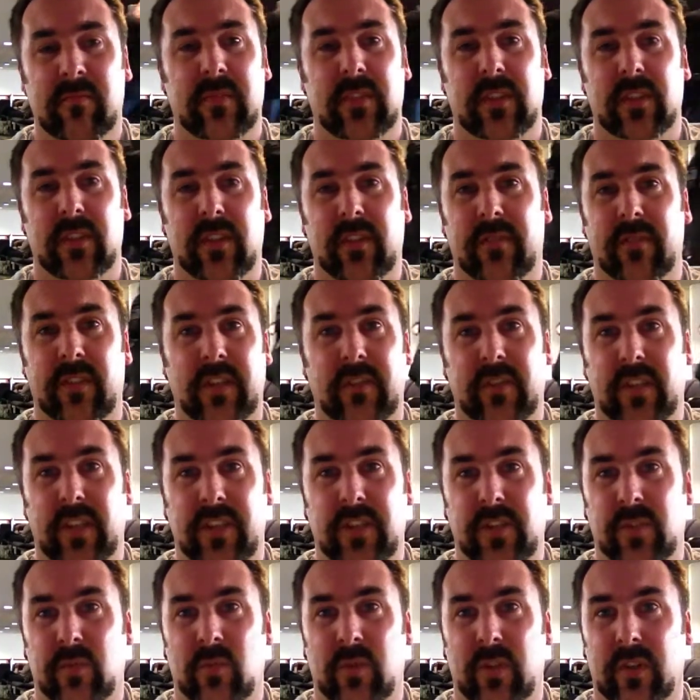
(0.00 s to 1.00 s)
If they
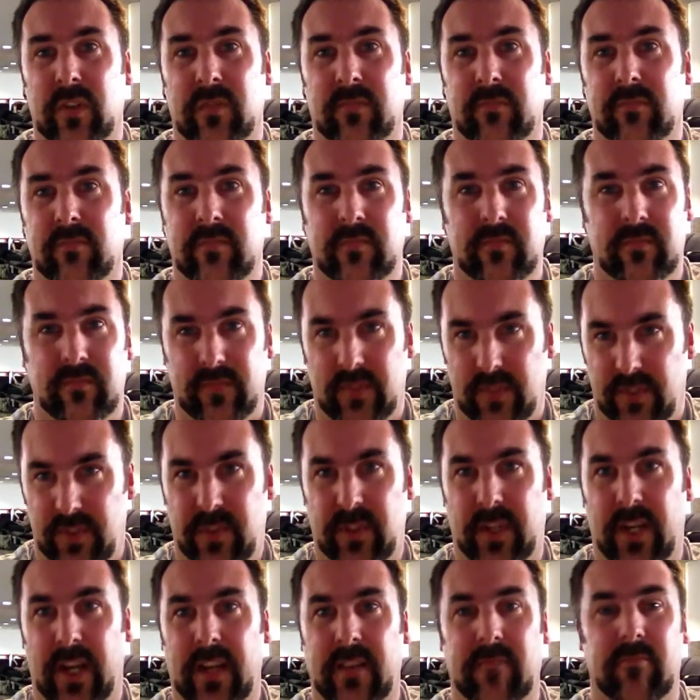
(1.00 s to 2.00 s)
just want a
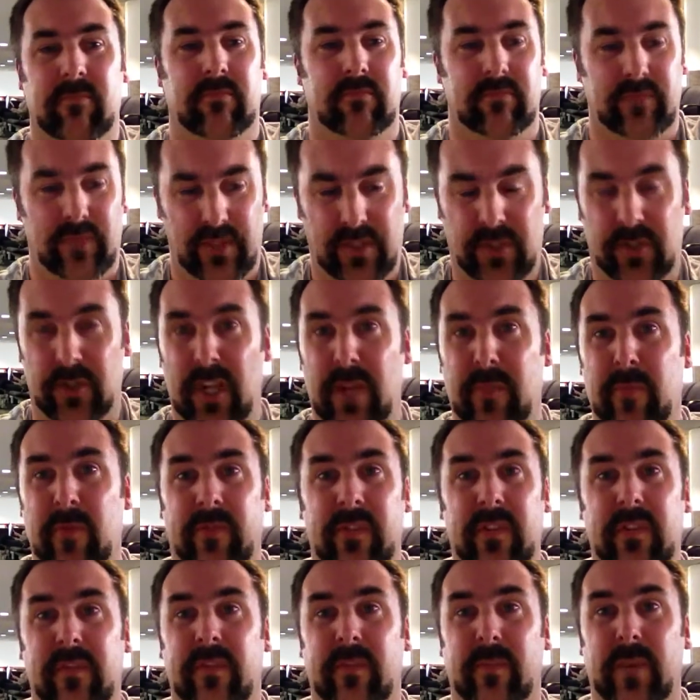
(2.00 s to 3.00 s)
straight stream of
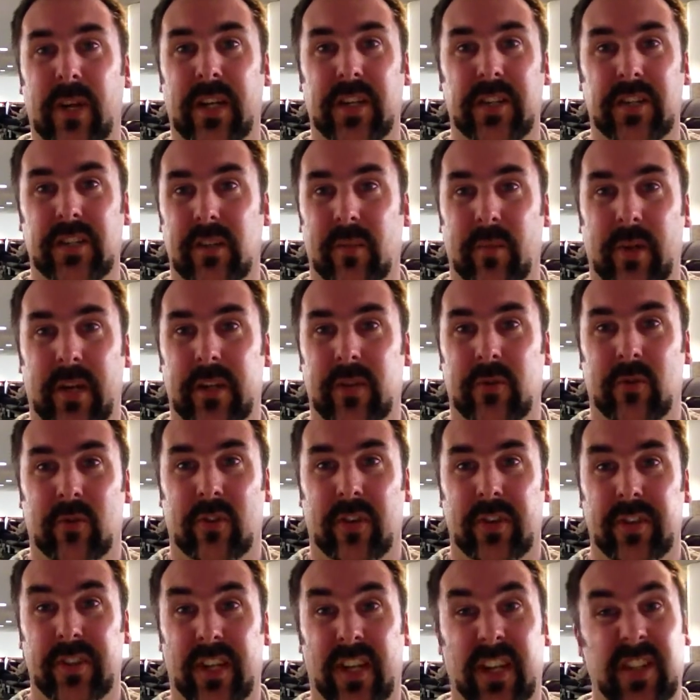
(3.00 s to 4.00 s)
information about your
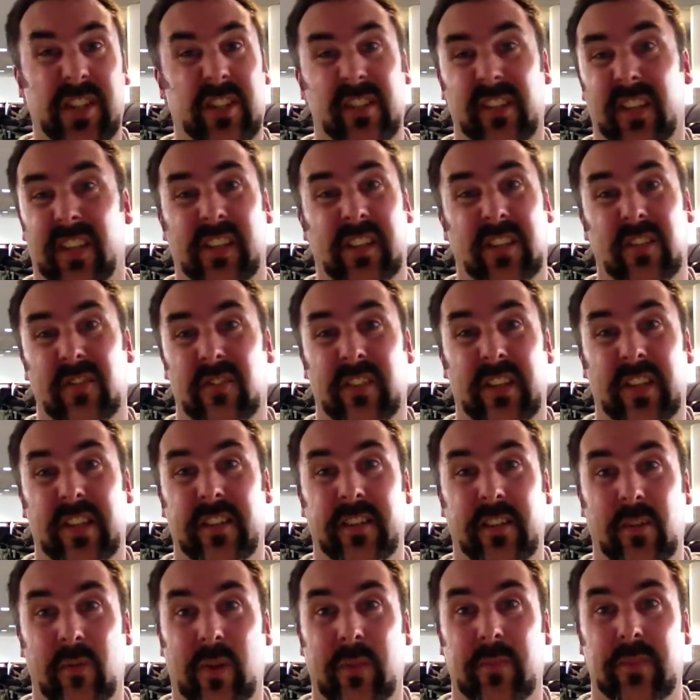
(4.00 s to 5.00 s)
organisation, they can do that at
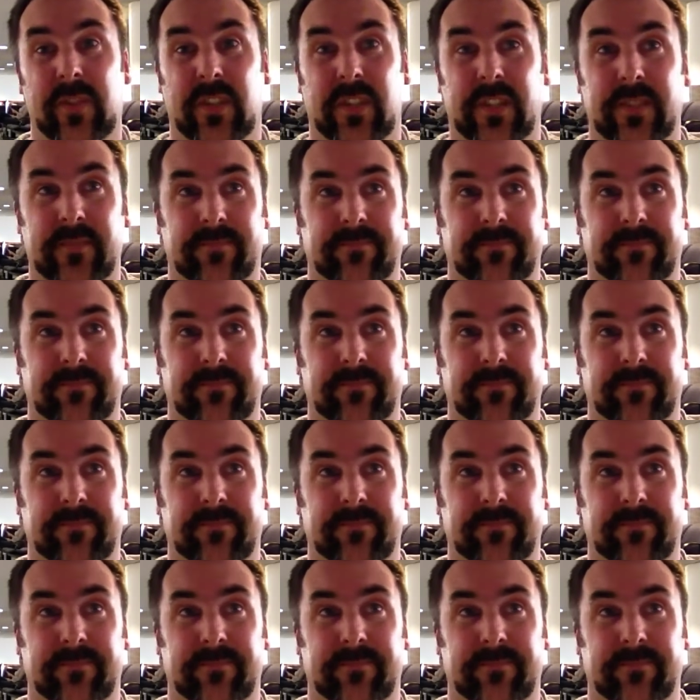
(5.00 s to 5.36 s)
your website.